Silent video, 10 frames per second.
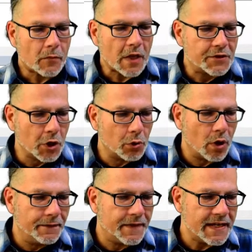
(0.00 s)

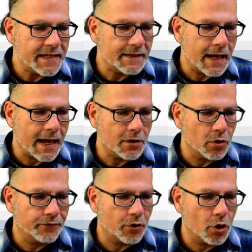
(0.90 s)
So this line
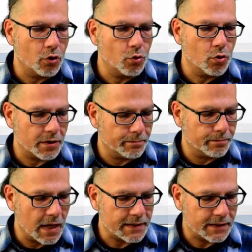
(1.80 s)
of code
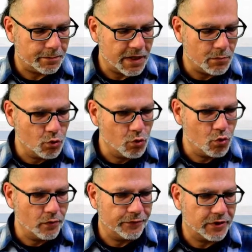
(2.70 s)
must be
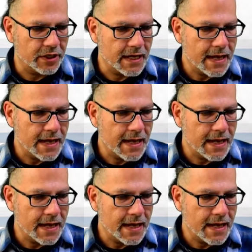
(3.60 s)
moved